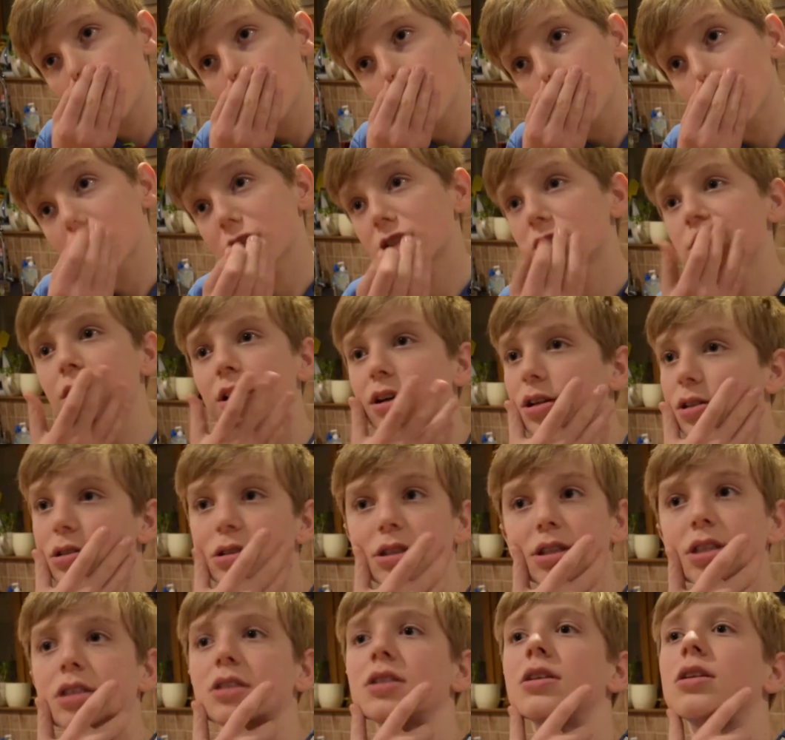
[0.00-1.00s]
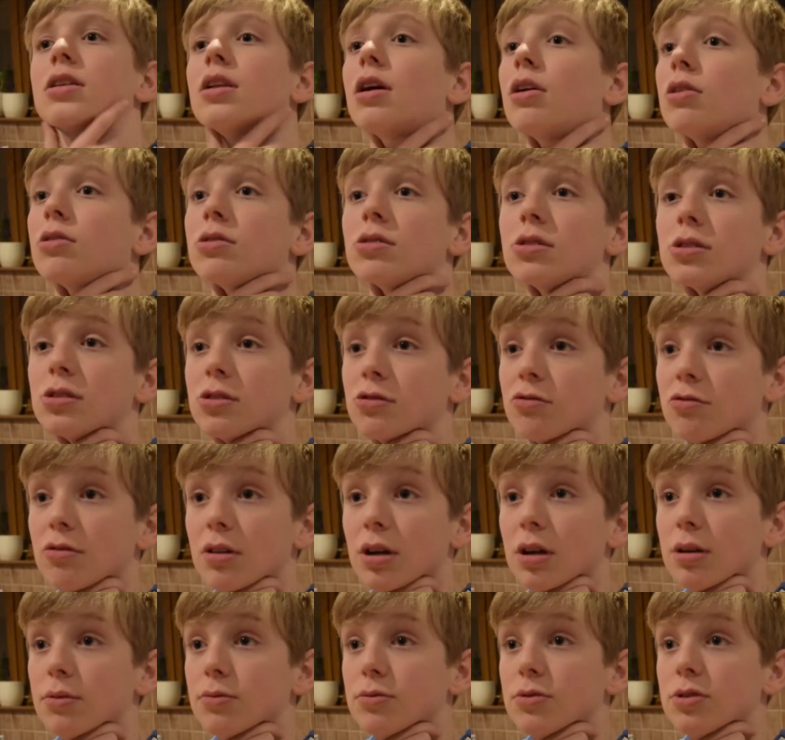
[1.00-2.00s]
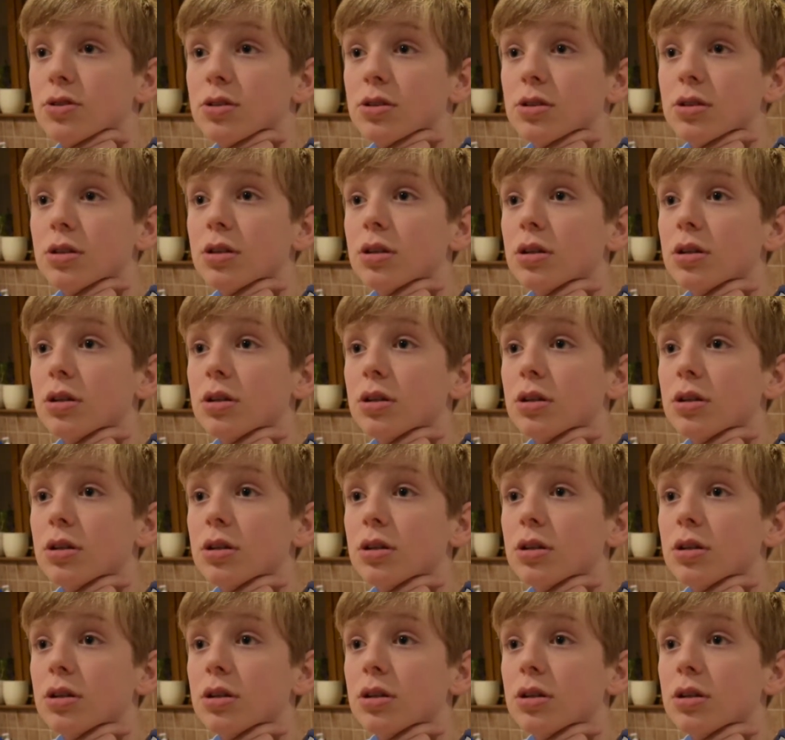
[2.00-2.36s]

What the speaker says: Because I didn't see that on the script.